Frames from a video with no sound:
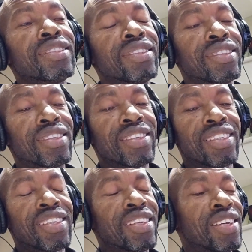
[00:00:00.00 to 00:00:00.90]

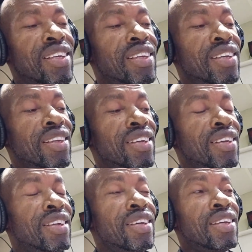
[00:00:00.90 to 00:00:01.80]
Nothing is said.